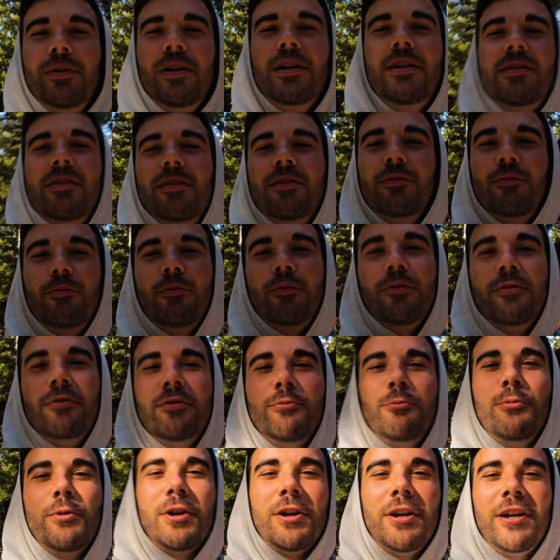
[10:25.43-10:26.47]
place in the world
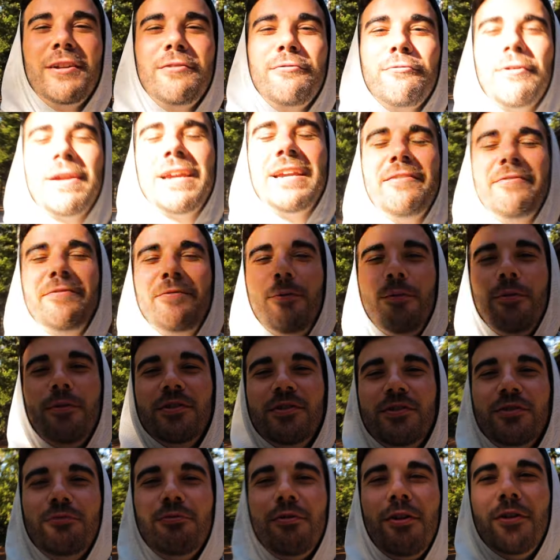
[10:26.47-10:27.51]
where a
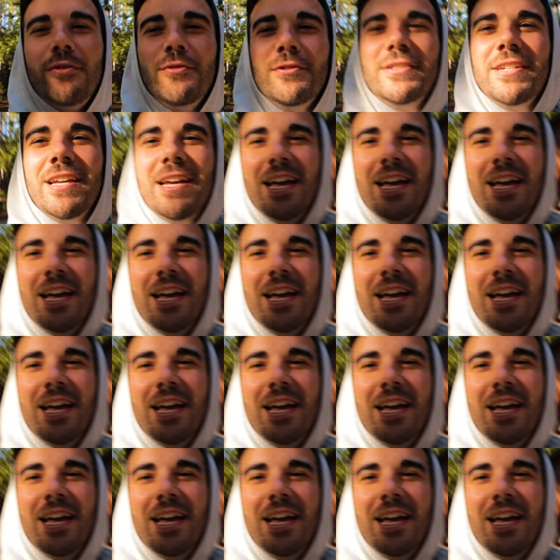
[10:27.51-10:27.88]
rainforest grows